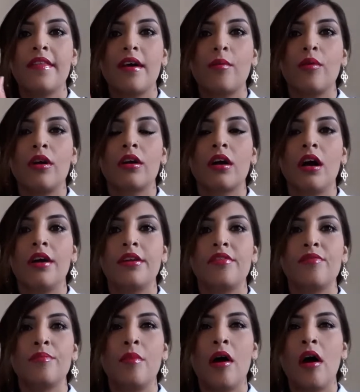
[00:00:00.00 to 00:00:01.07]
that weren't
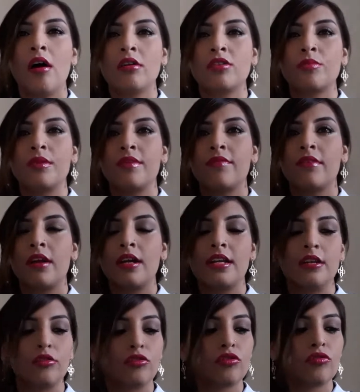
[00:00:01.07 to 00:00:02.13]
kind of marked with
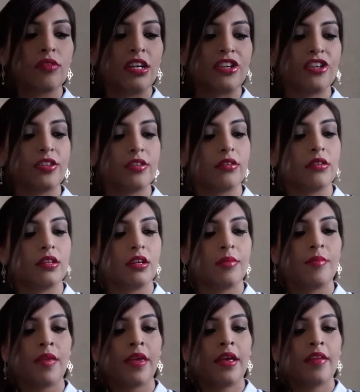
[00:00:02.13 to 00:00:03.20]
like little scratches on
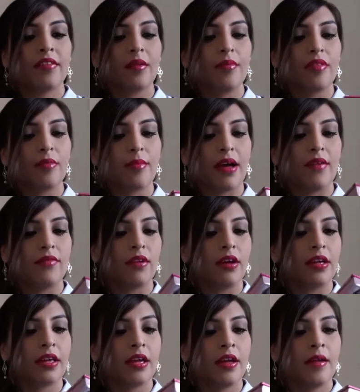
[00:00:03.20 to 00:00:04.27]
them some of them have
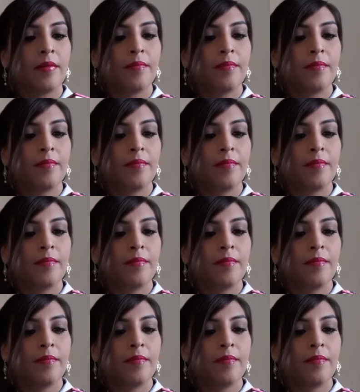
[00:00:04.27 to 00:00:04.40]
like